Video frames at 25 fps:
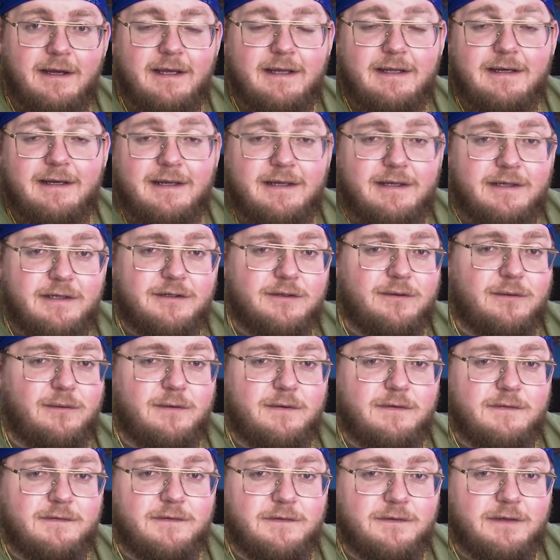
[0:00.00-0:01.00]
and Agent
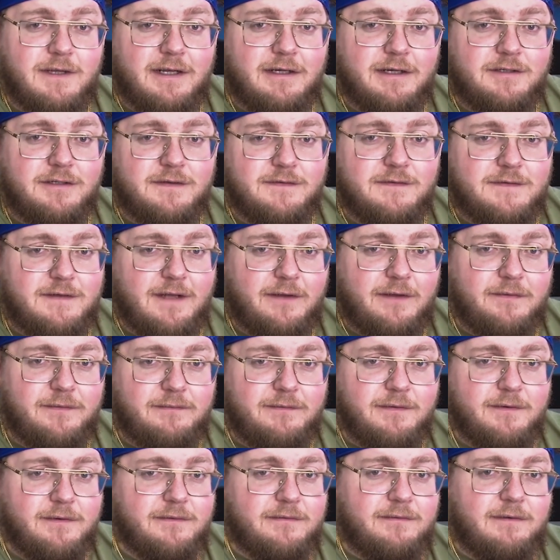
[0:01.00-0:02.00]
Orange locations down the
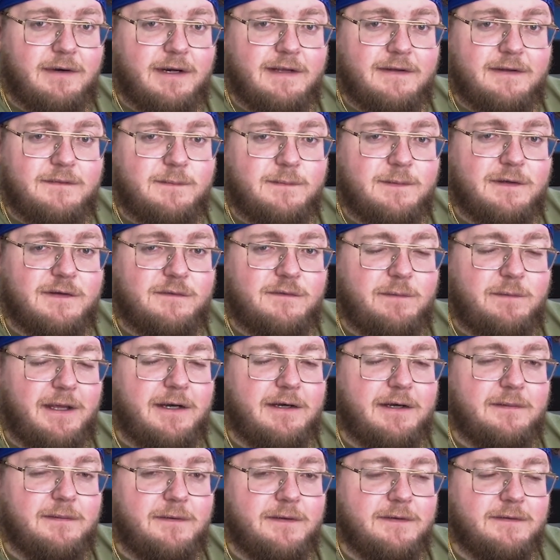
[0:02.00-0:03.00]
road, right? It's been
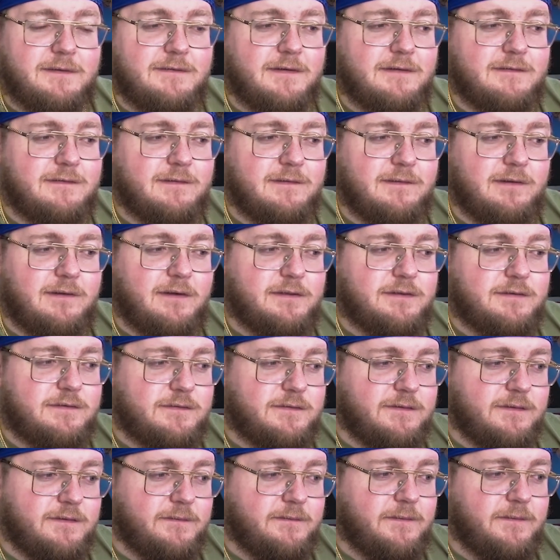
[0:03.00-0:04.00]
expanded upon since it launched,
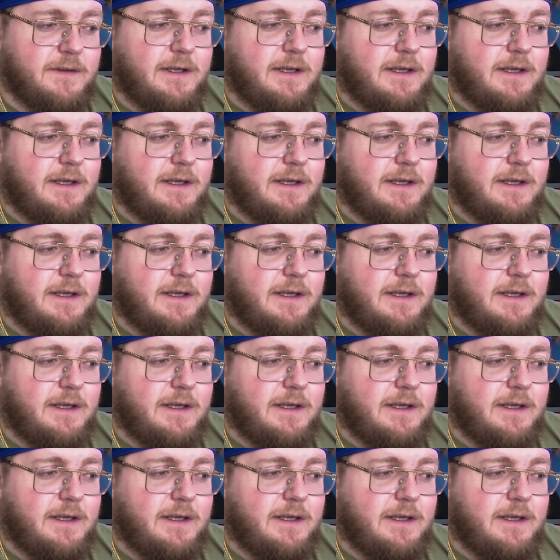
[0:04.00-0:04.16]
too.